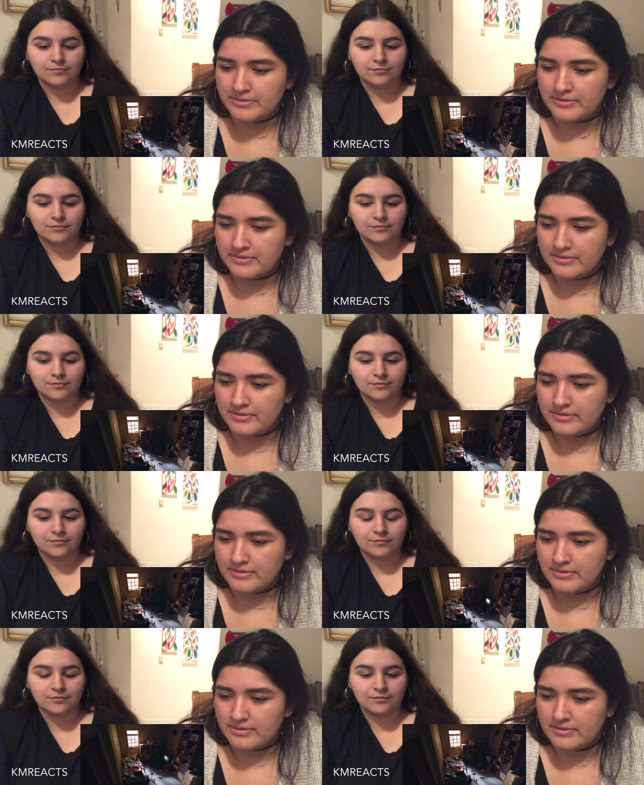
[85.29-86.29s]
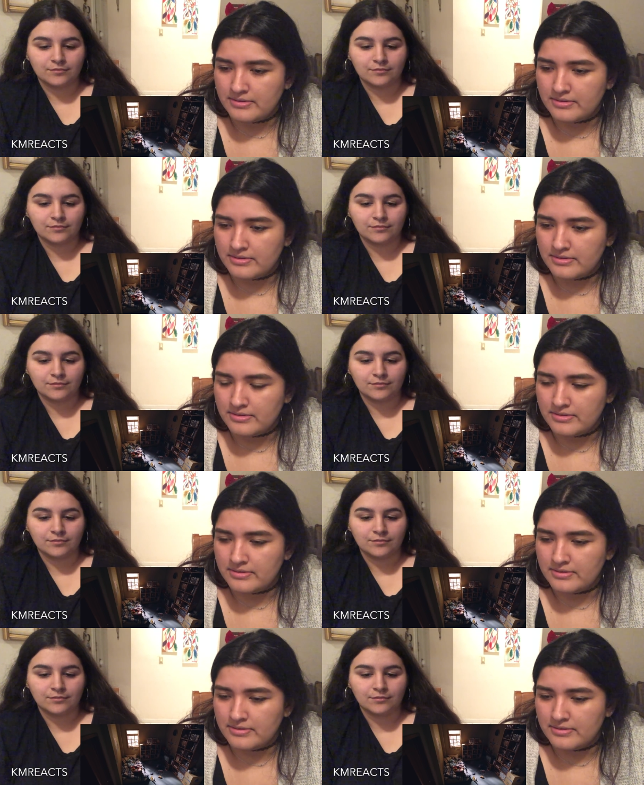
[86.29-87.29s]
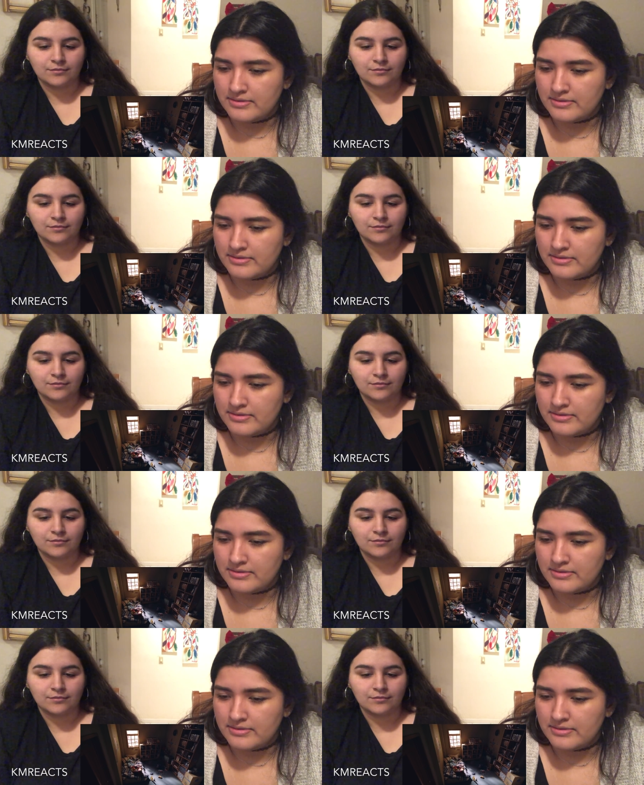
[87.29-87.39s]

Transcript: Nothing is said.